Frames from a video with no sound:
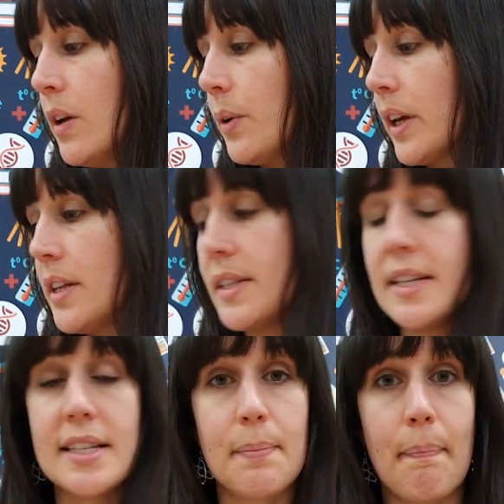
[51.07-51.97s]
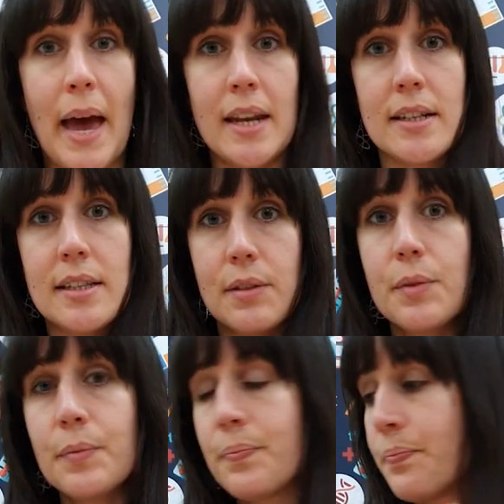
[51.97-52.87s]
Going to need a
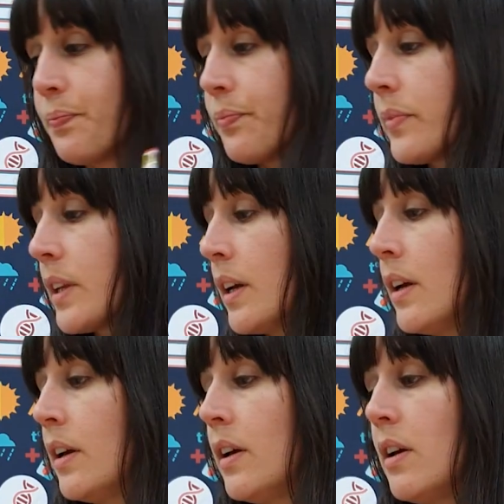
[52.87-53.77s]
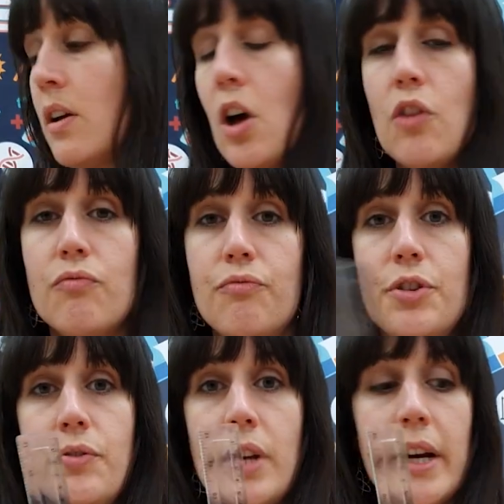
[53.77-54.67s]
pencil, a
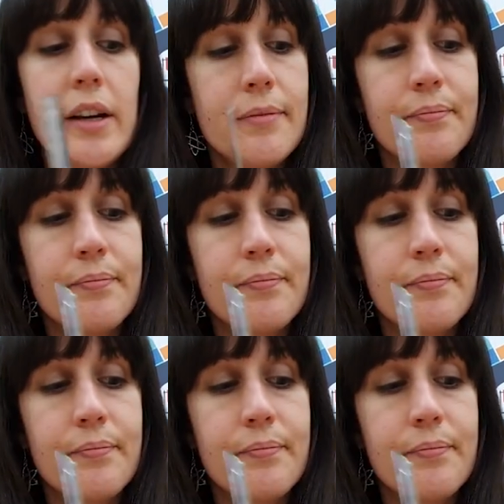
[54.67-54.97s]
ruler,